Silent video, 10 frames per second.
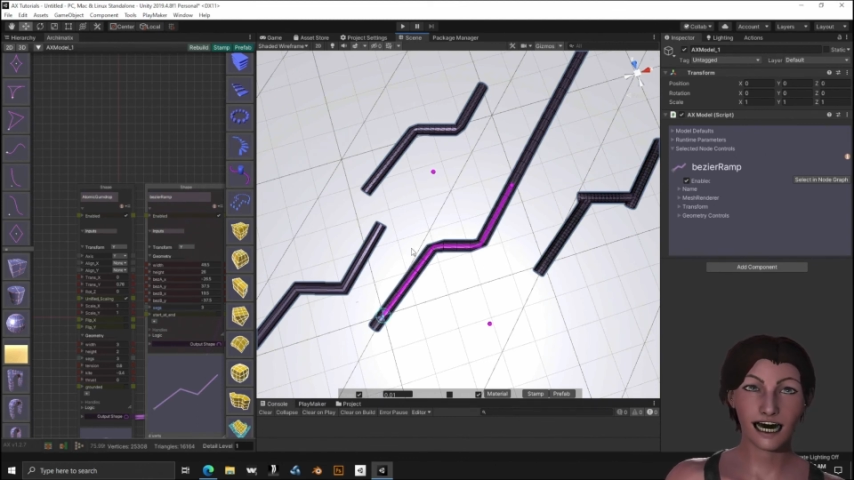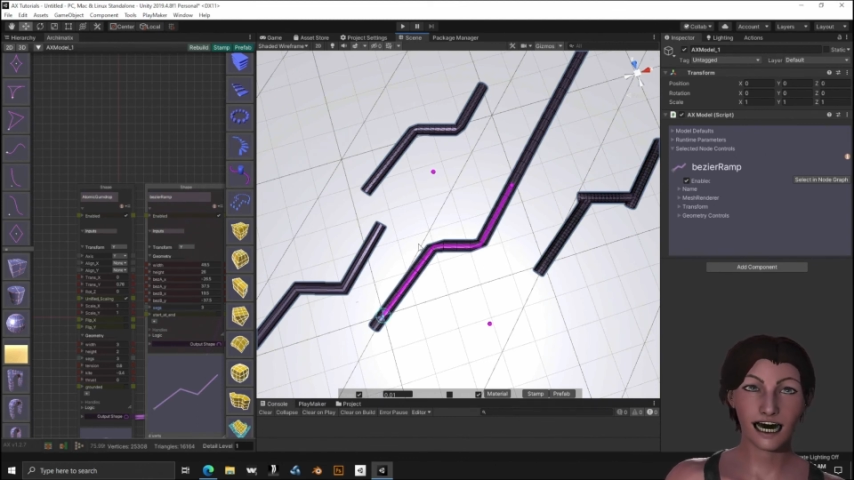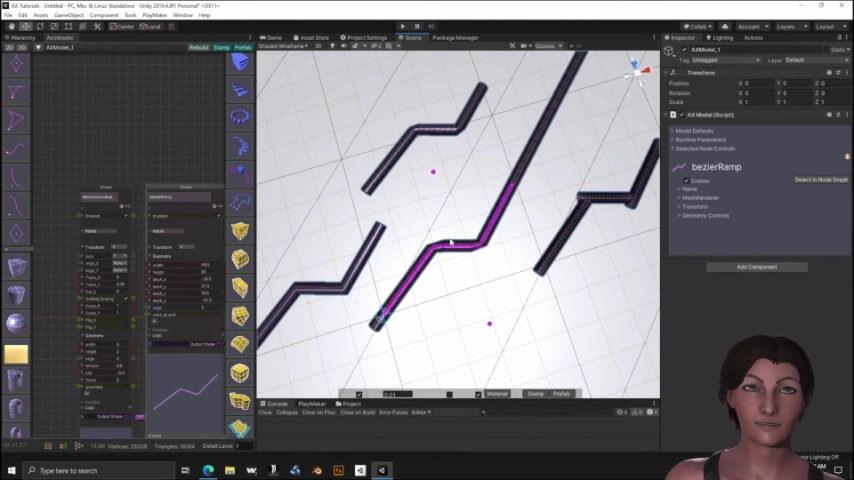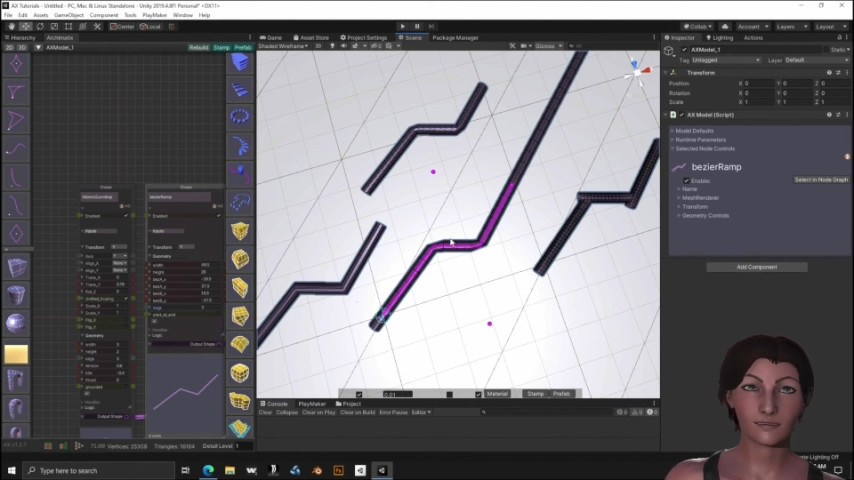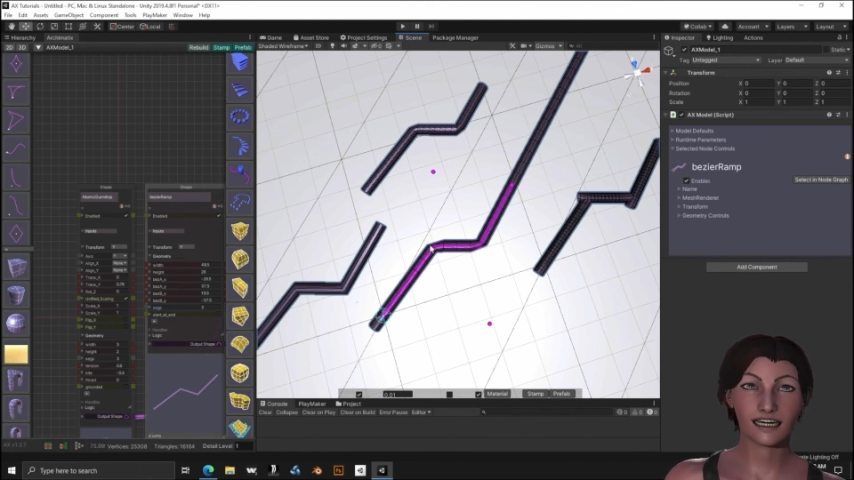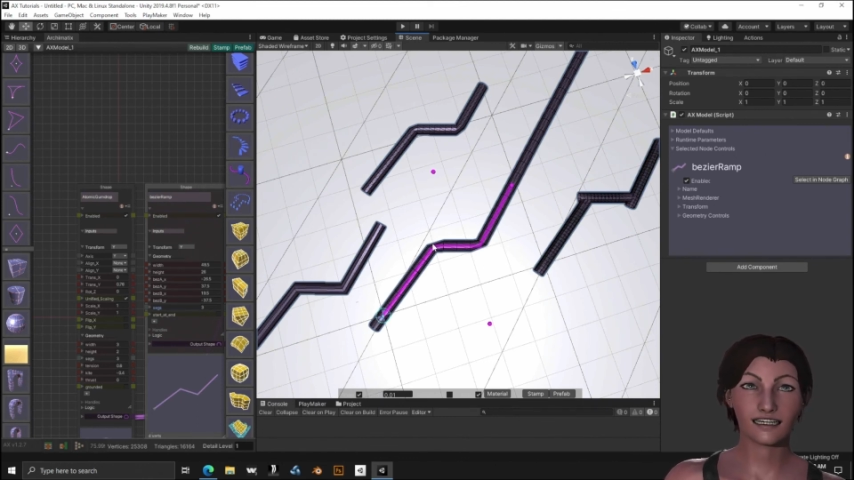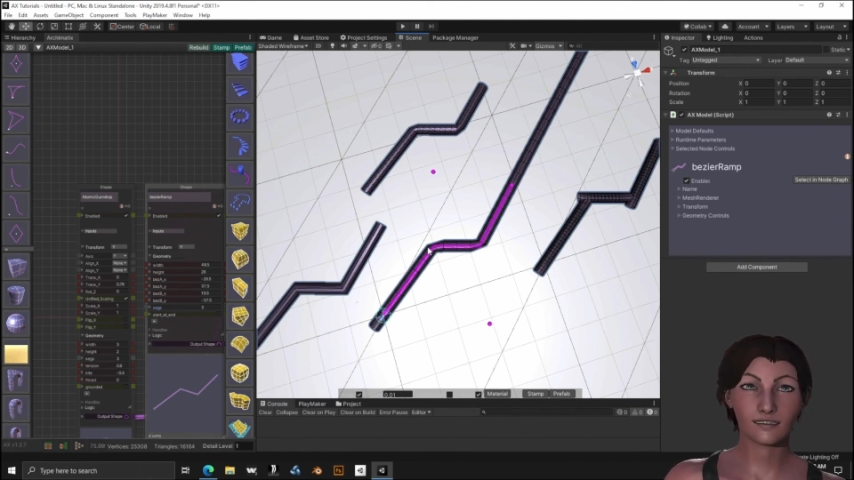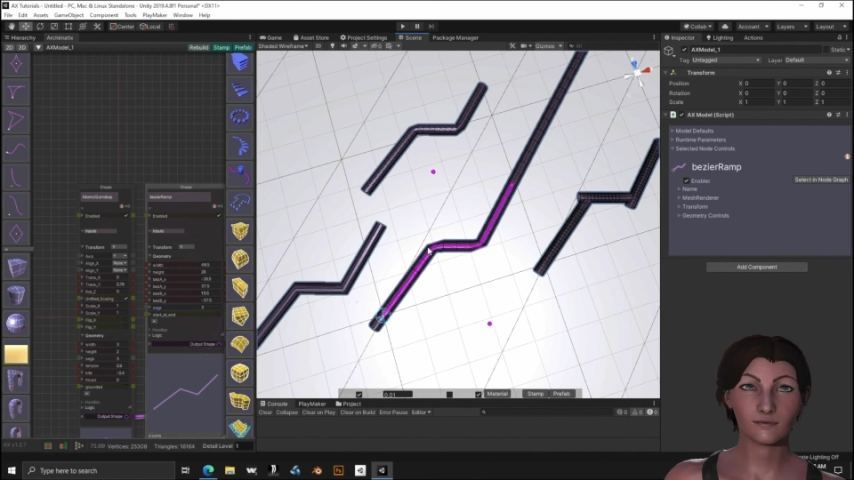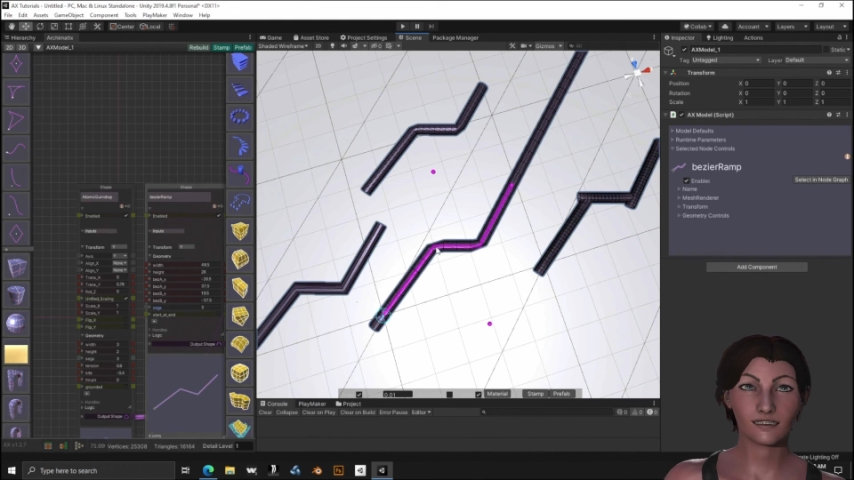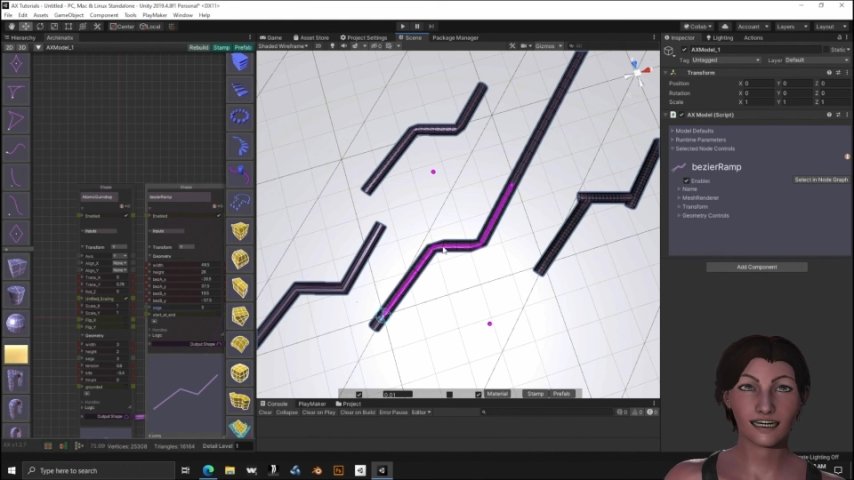I could make
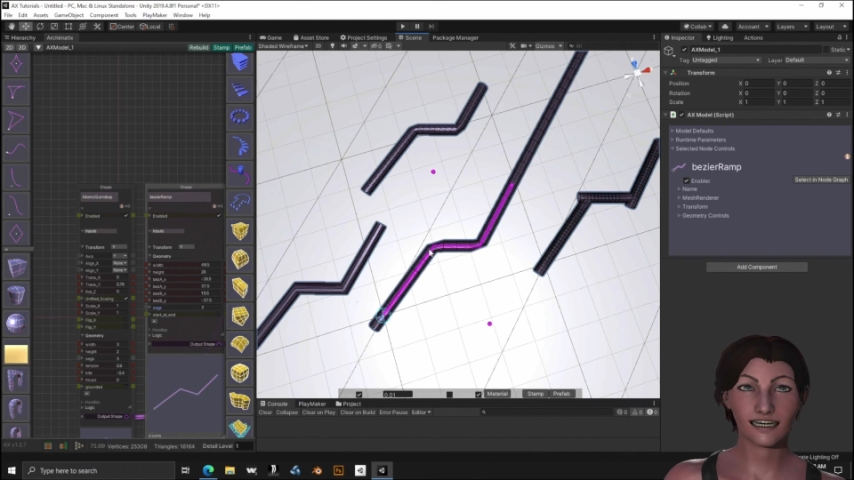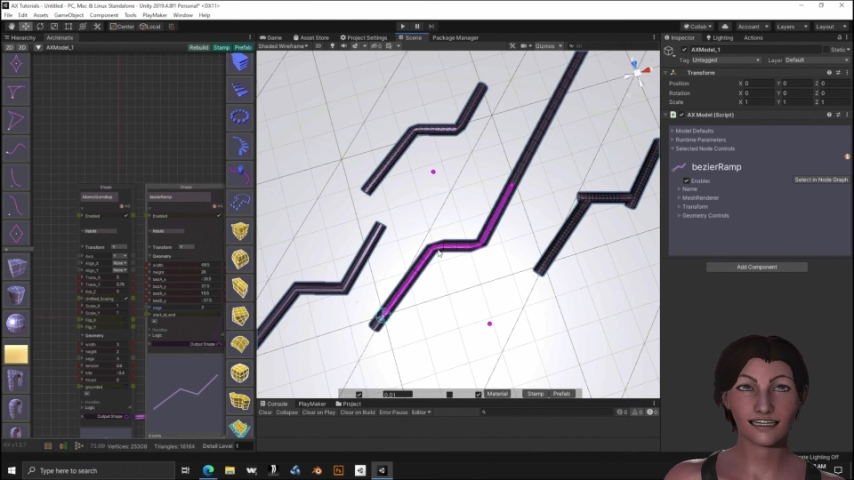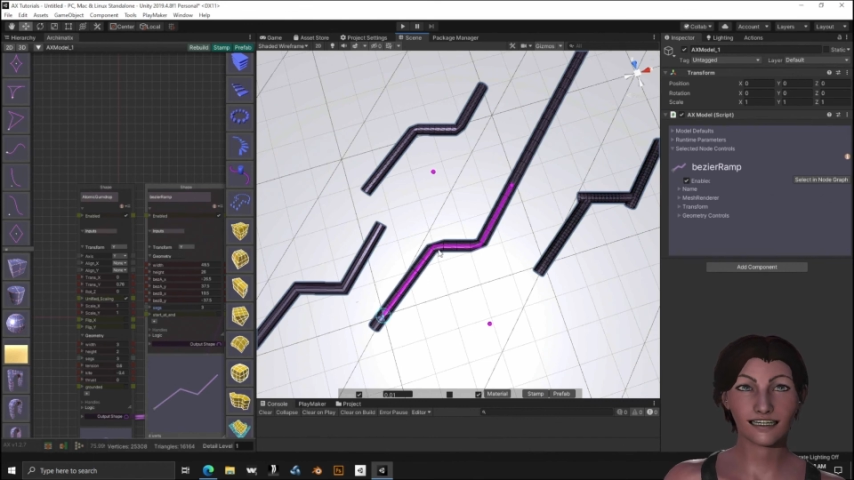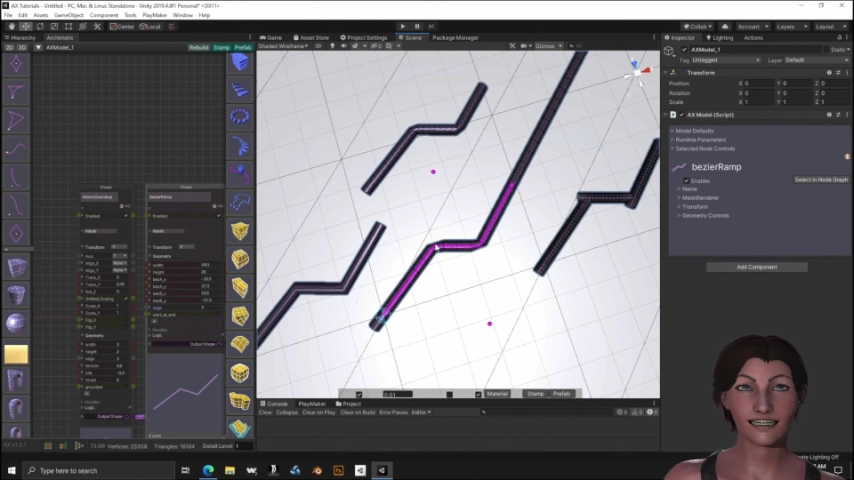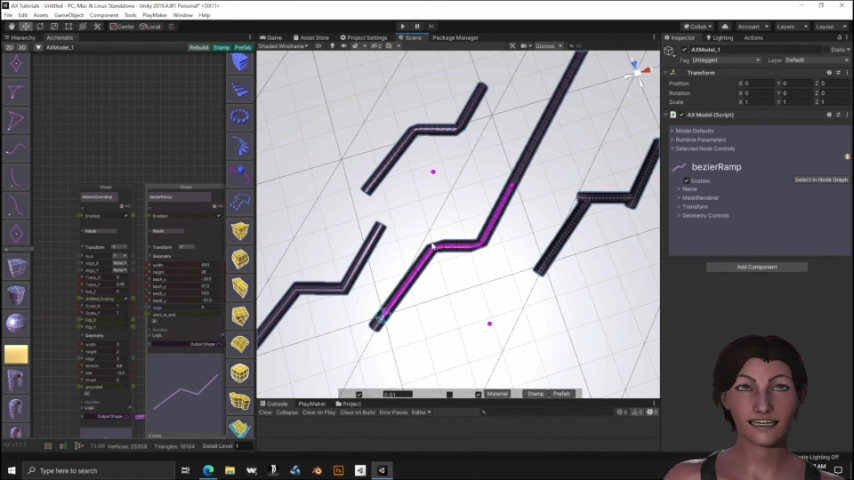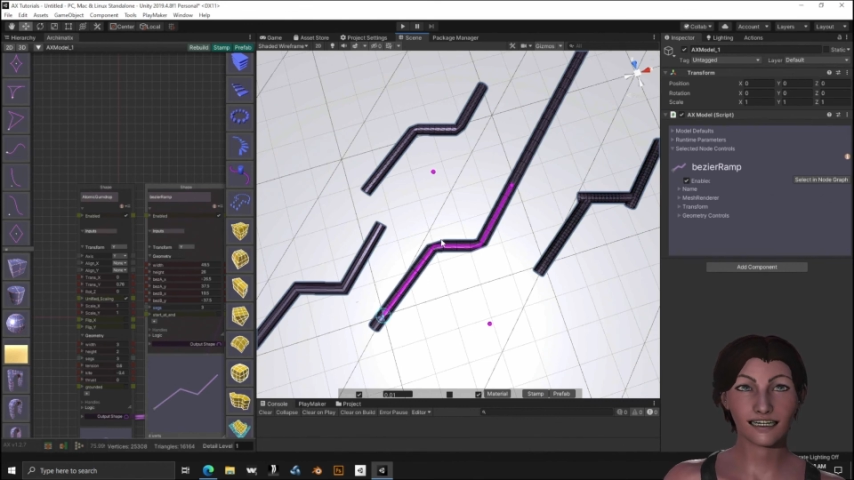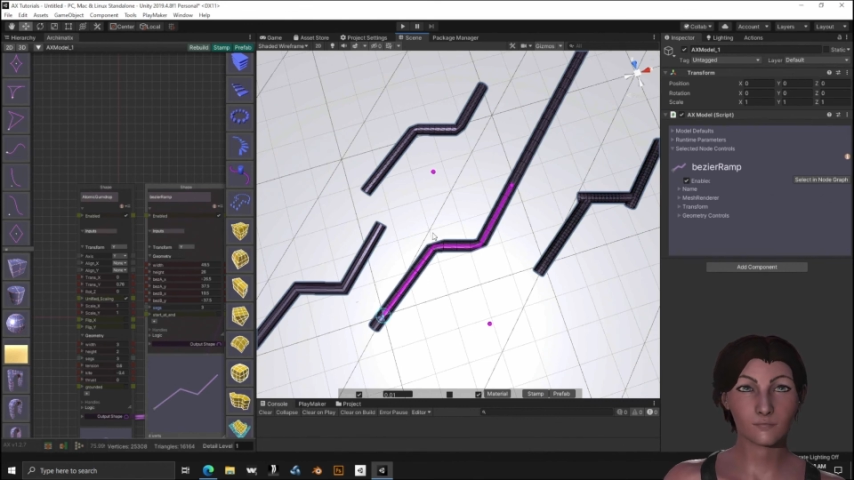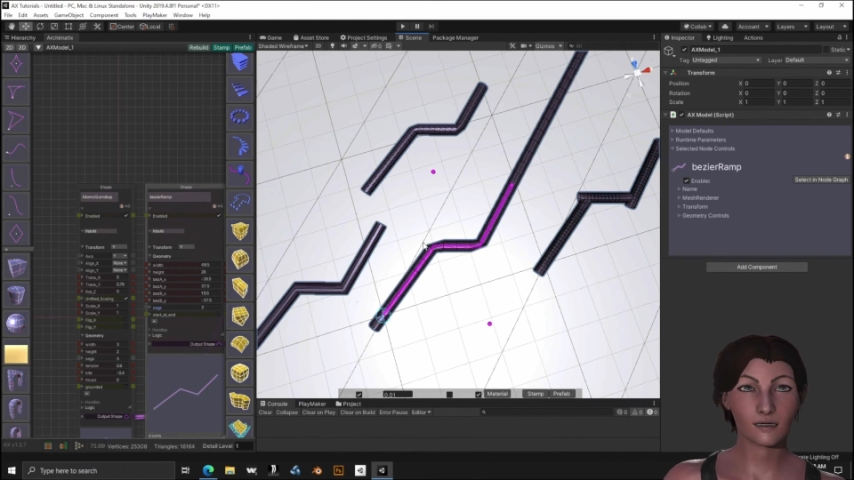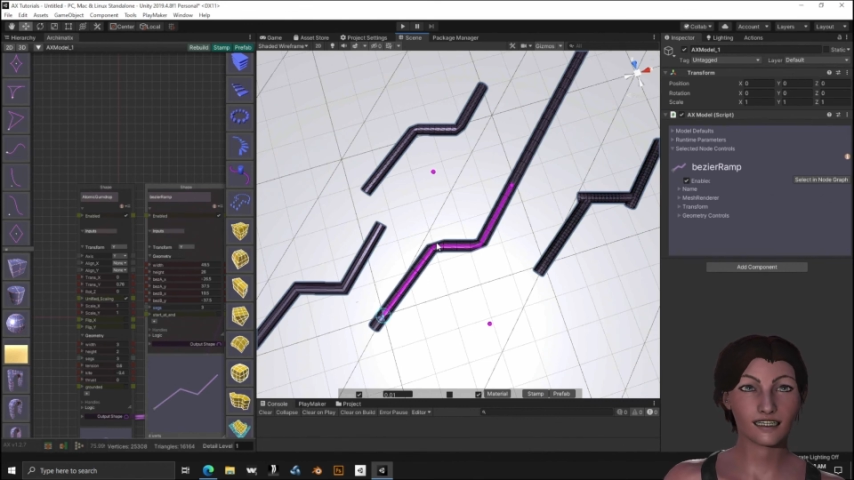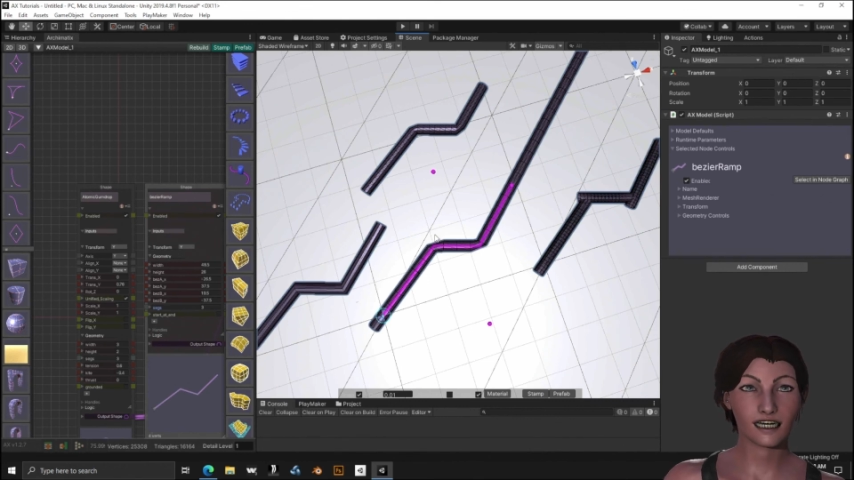this
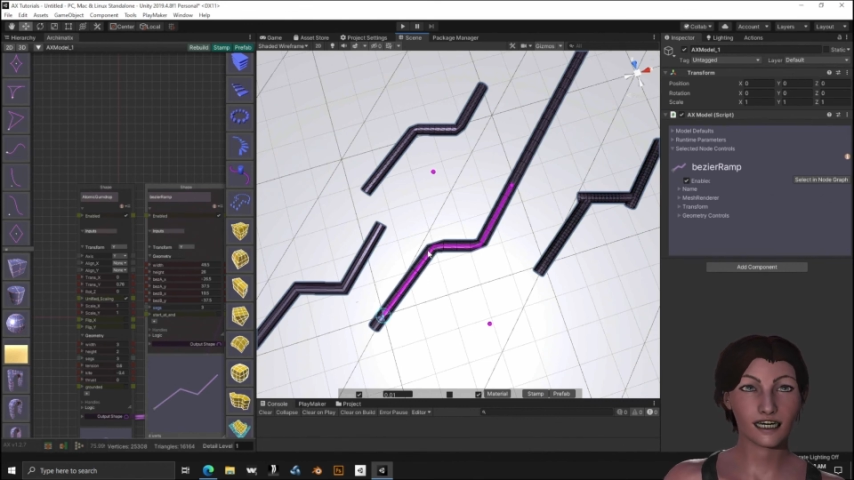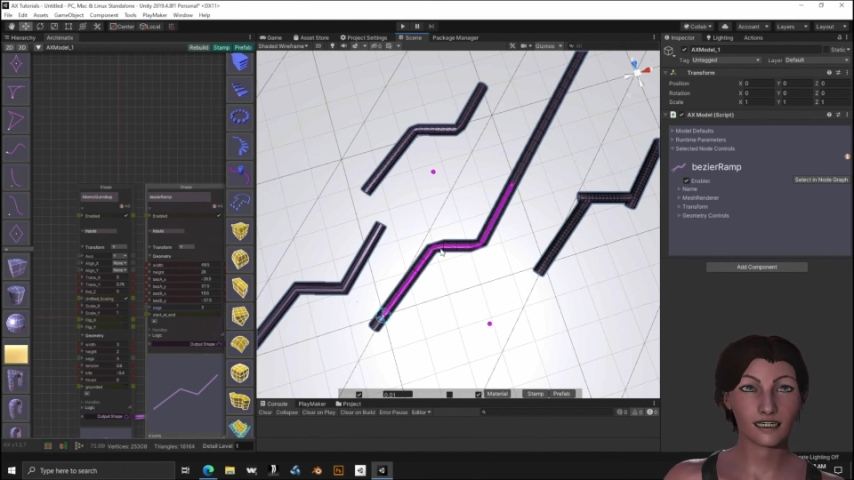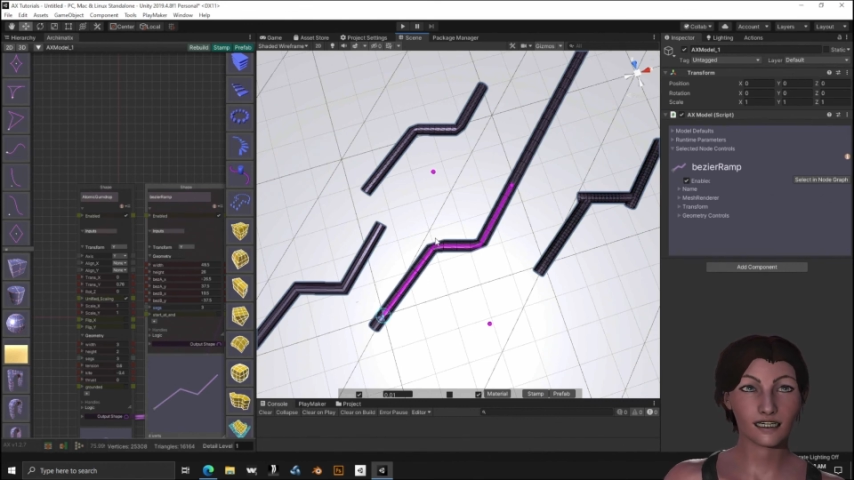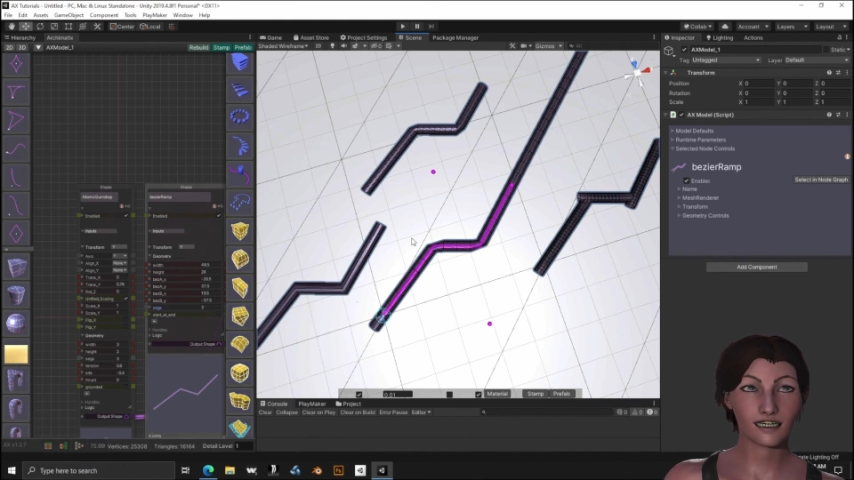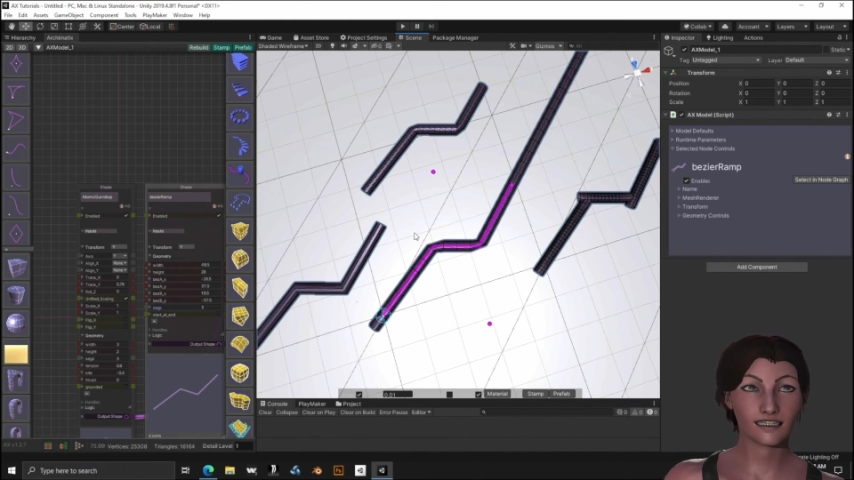particular